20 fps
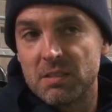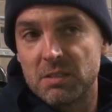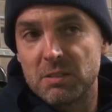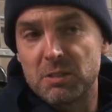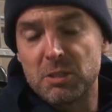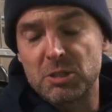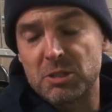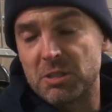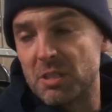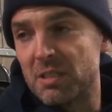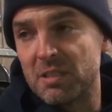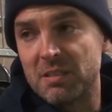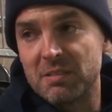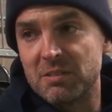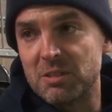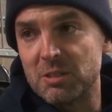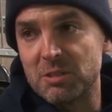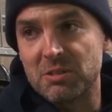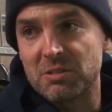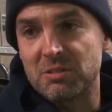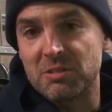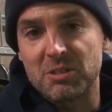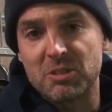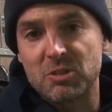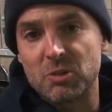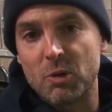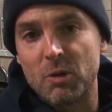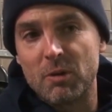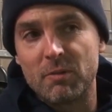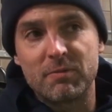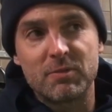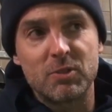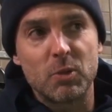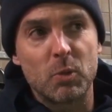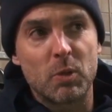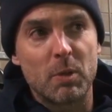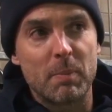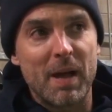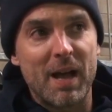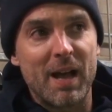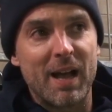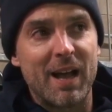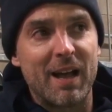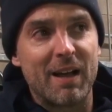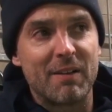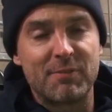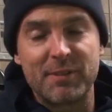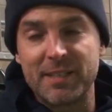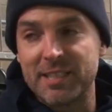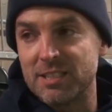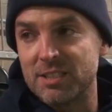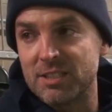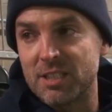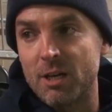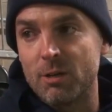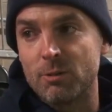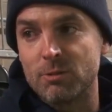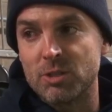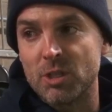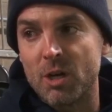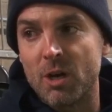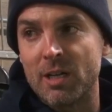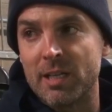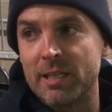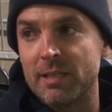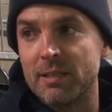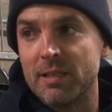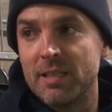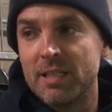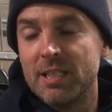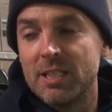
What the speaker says: Just to sort of talk about how things go, Charlie